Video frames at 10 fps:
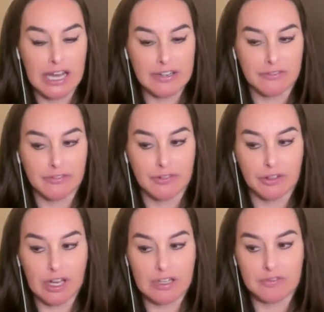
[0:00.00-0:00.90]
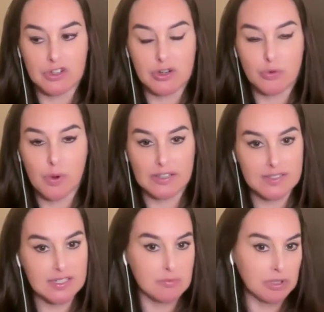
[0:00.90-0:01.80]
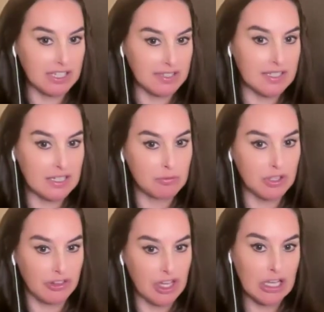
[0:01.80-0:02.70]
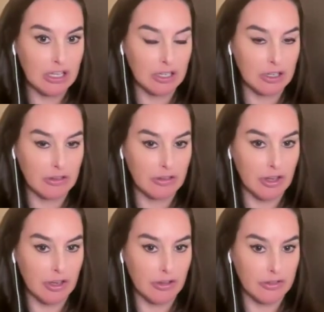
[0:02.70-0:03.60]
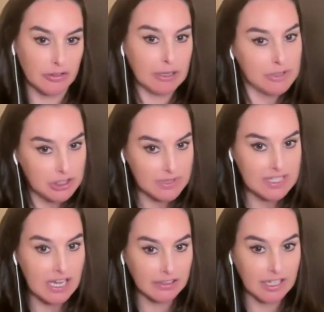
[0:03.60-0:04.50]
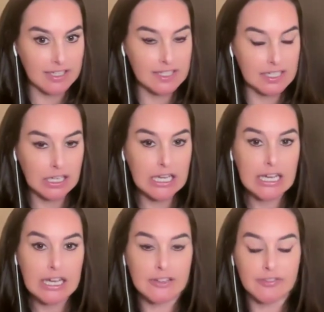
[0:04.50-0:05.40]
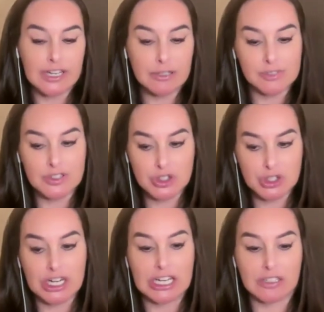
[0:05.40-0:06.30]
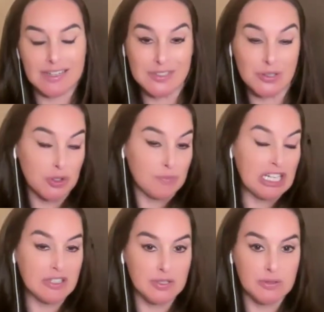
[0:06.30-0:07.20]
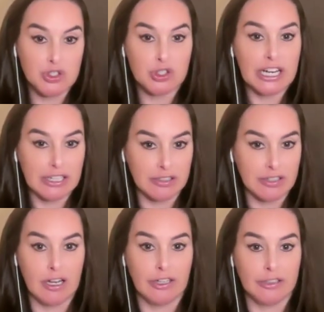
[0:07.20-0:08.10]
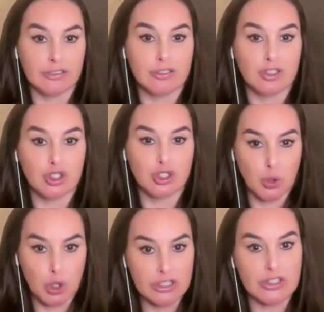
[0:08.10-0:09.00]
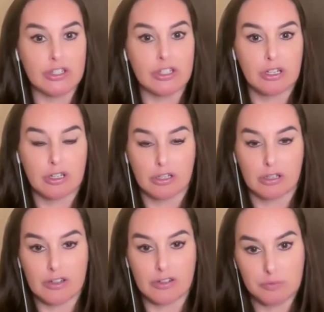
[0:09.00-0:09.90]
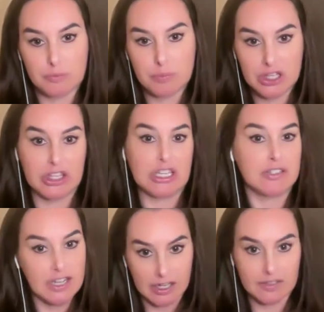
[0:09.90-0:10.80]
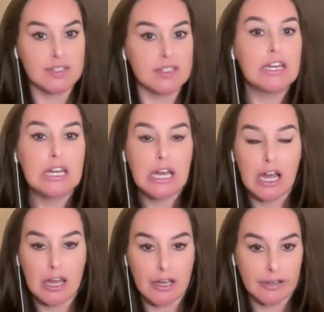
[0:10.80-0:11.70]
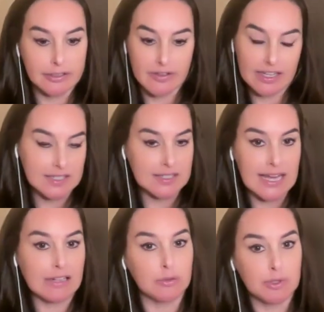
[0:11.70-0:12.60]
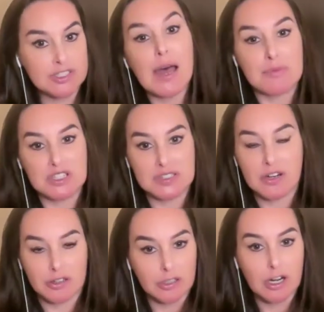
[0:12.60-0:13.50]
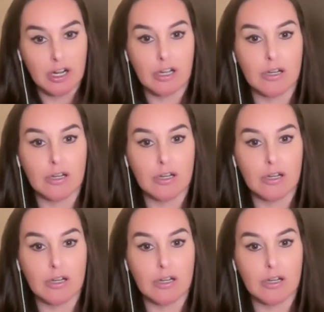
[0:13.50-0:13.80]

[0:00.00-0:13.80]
a lot of kind of nuanced complexity within the language it was analyzing. And Vader was trained on social media, so it was trained on short, kind of pithy texts. And that's exactly what topics are.